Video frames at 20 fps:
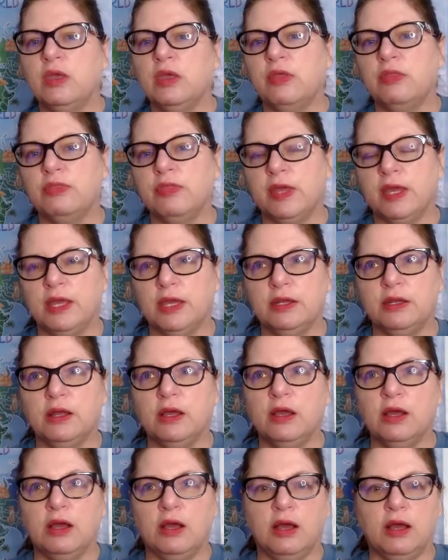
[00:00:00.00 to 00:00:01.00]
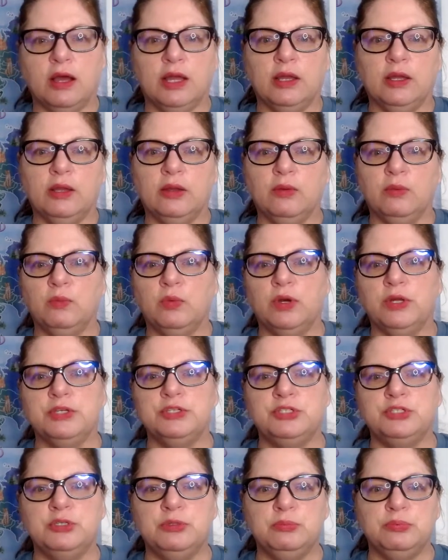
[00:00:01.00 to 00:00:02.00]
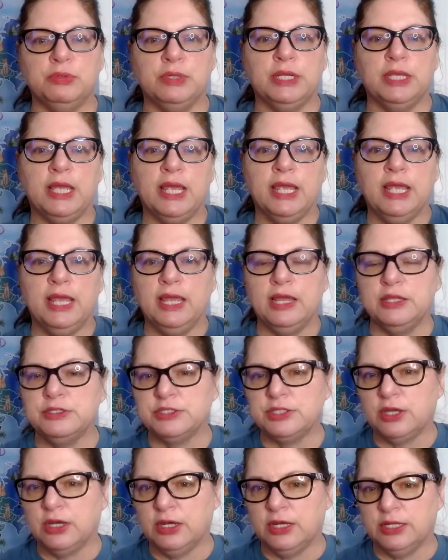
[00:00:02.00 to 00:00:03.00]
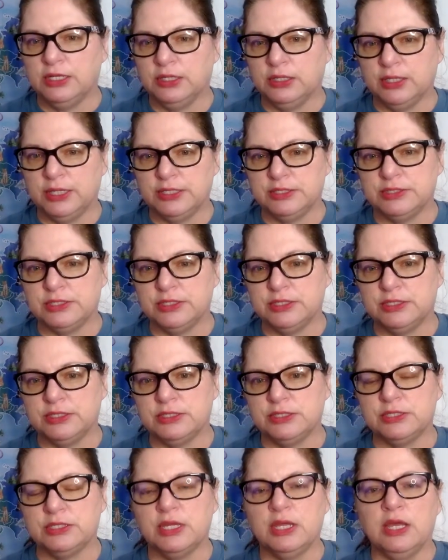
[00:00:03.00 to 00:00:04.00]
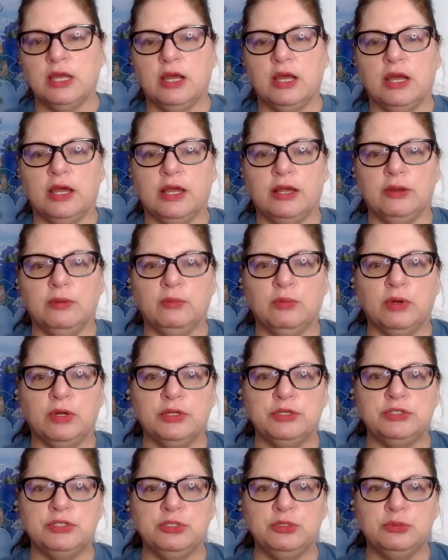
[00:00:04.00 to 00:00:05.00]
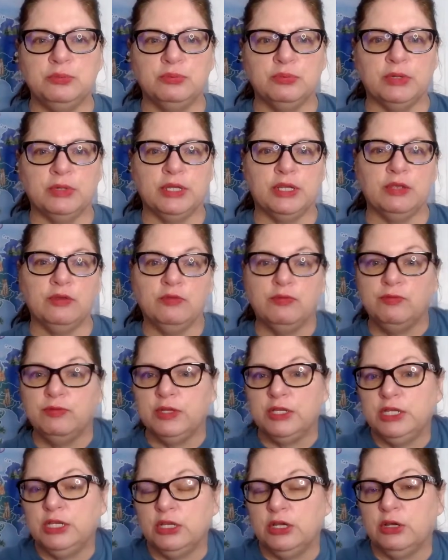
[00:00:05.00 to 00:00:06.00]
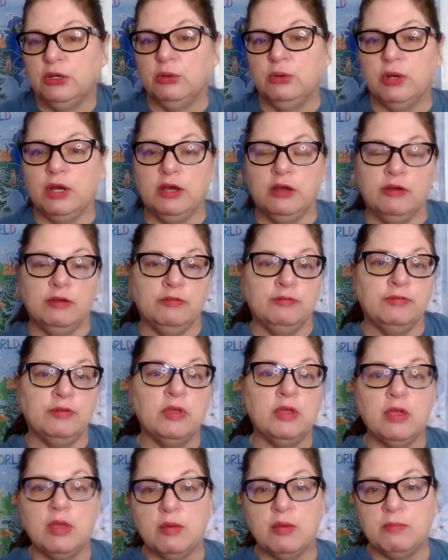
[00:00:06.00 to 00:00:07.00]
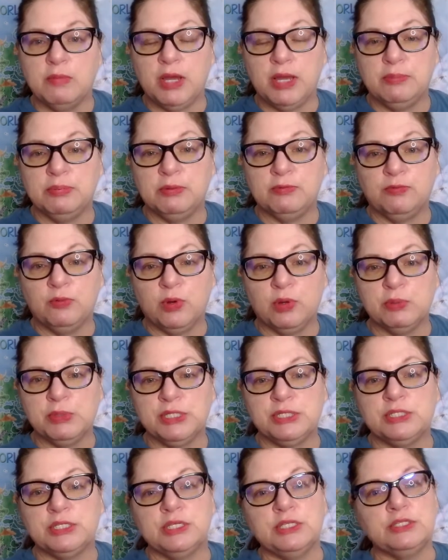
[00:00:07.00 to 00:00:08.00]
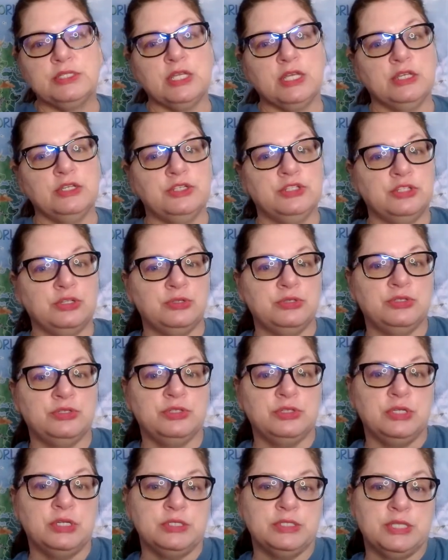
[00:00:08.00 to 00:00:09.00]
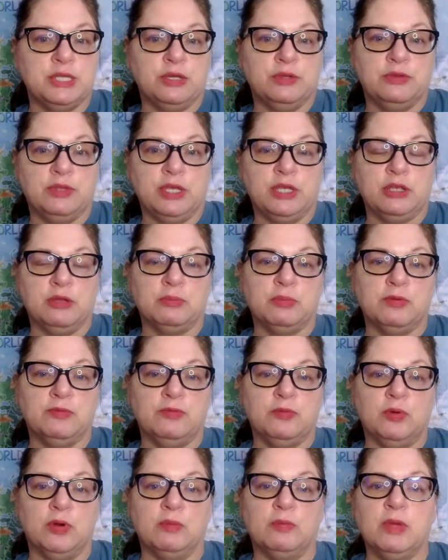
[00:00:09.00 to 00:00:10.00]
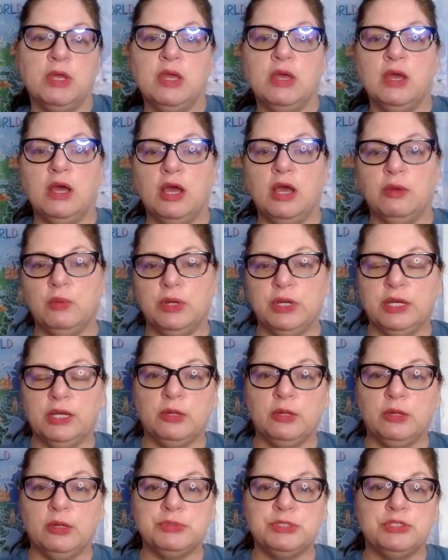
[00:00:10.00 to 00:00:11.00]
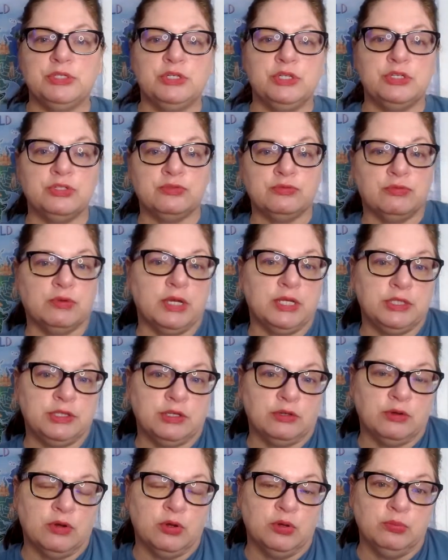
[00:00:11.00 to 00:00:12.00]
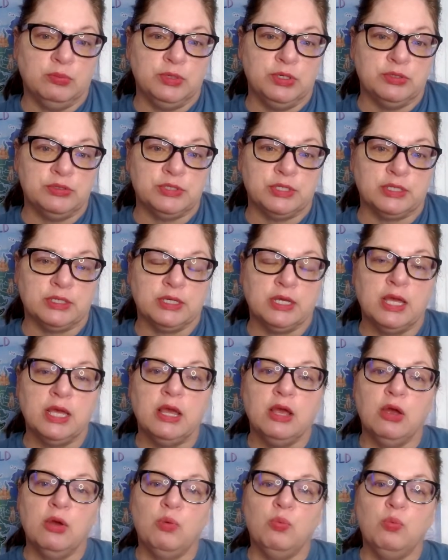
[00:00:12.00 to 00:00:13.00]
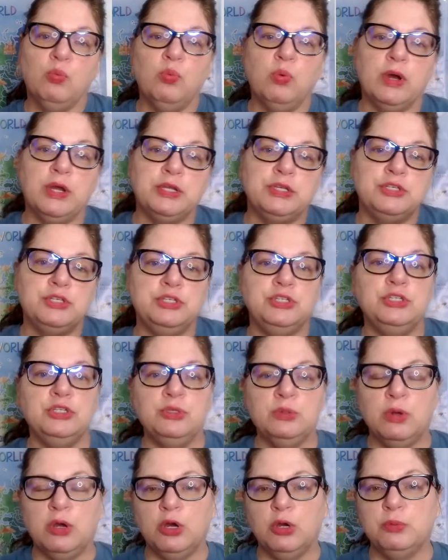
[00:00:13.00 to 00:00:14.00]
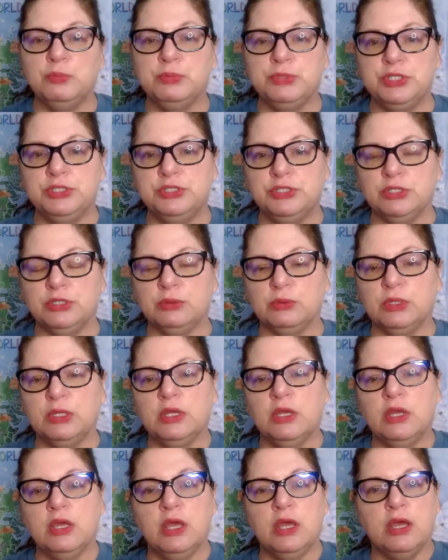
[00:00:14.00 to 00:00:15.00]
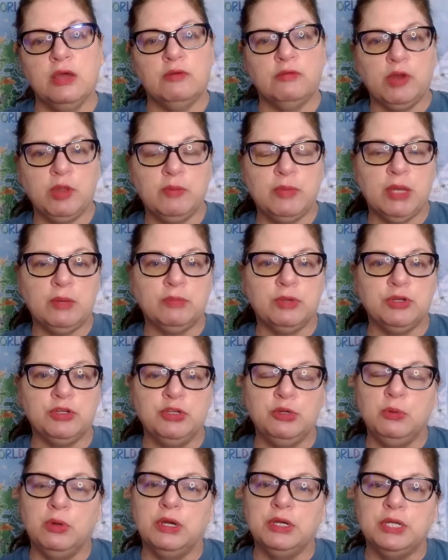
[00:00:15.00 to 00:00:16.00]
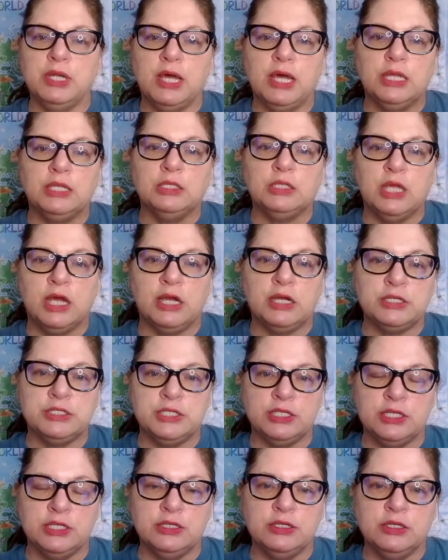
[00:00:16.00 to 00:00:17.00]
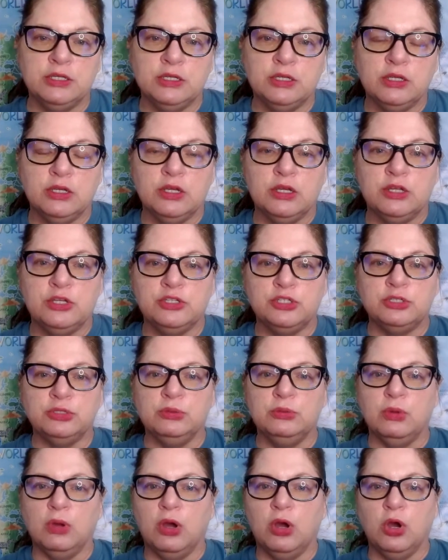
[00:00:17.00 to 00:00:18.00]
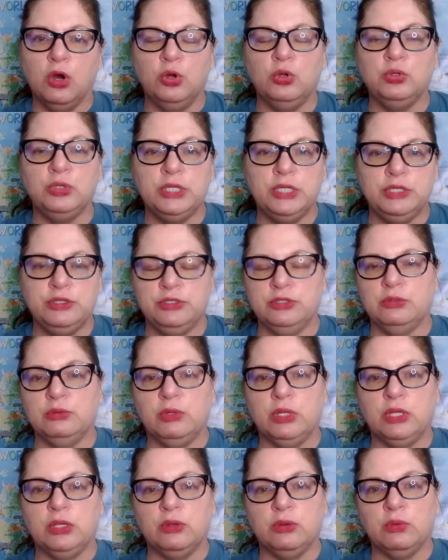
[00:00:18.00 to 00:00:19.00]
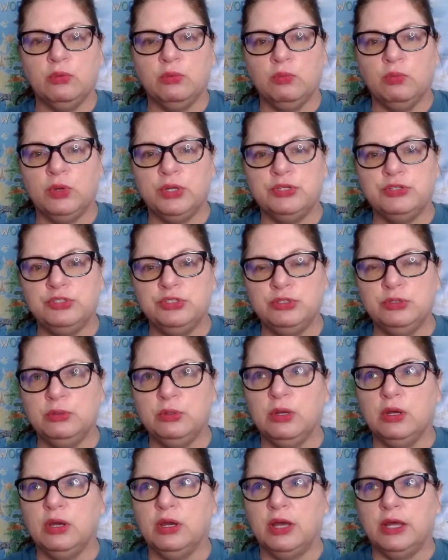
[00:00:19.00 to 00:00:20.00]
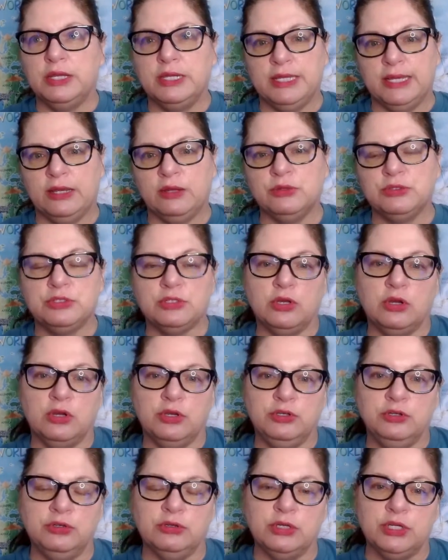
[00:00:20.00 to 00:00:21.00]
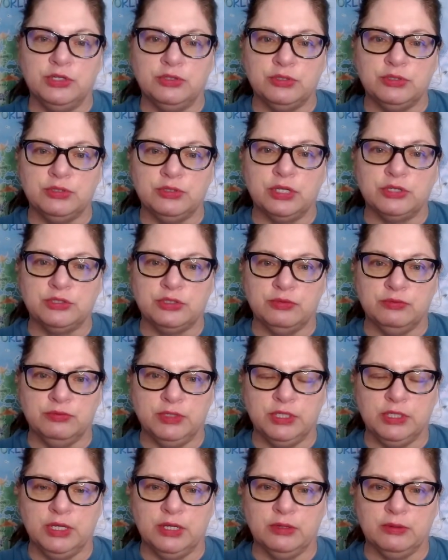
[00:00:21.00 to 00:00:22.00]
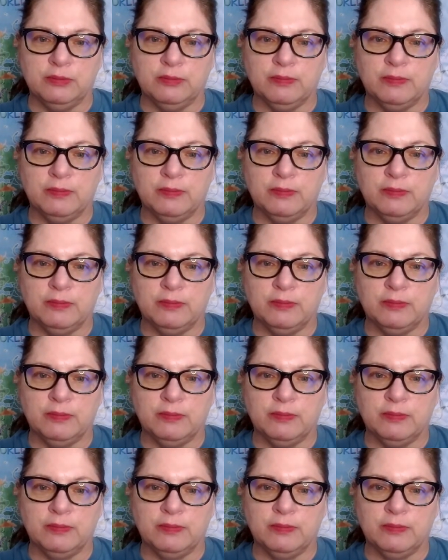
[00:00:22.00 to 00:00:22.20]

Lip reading: That I want to bring hands-on lessons. I want to bring video of my performances and show students how they can perform. I want to help students write their own music. What do you hope to do? Remember, you are not locked in to only doing what you announce on your introduction video.